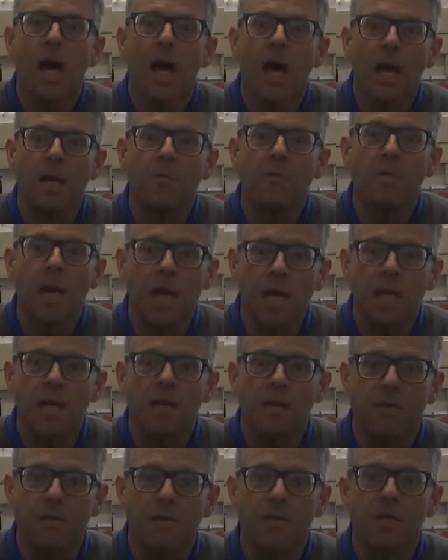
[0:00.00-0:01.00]
and make a
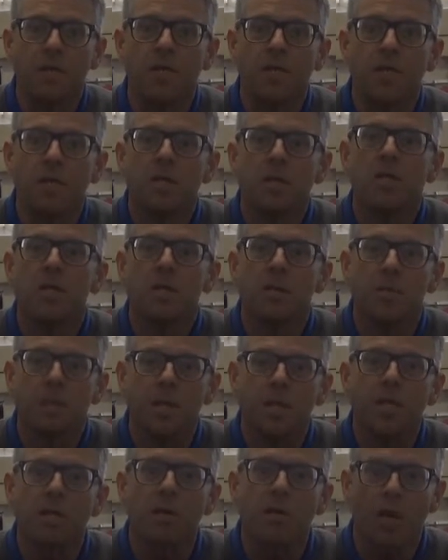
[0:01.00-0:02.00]
difference to the
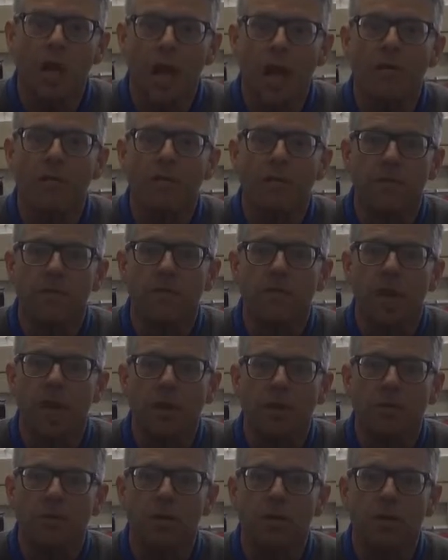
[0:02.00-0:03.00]
political life of this
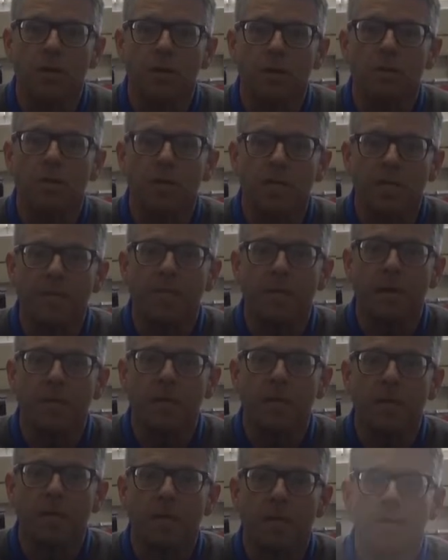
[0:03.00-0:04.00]
country. Please
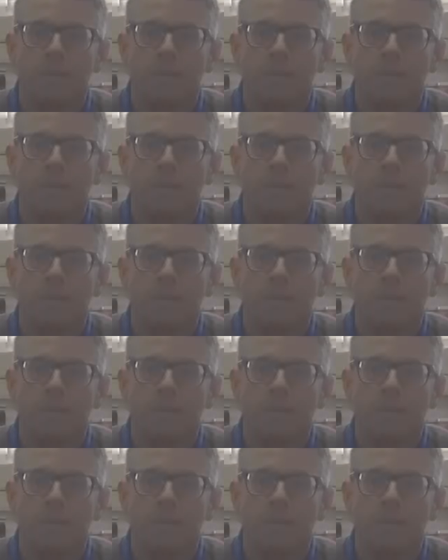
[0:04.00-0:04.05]
vote.